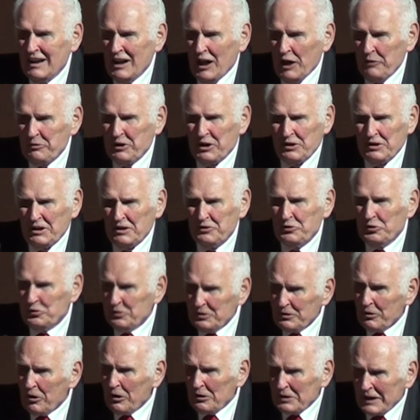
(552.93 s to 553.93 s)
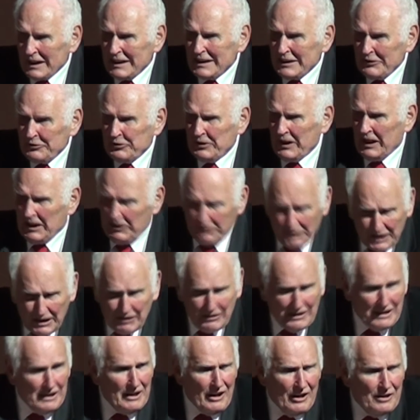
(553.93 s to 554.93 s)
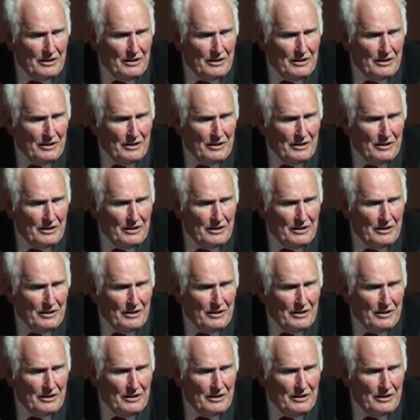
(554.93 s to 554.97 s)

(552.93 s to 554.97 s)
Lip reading: Are we going to do all that for every year?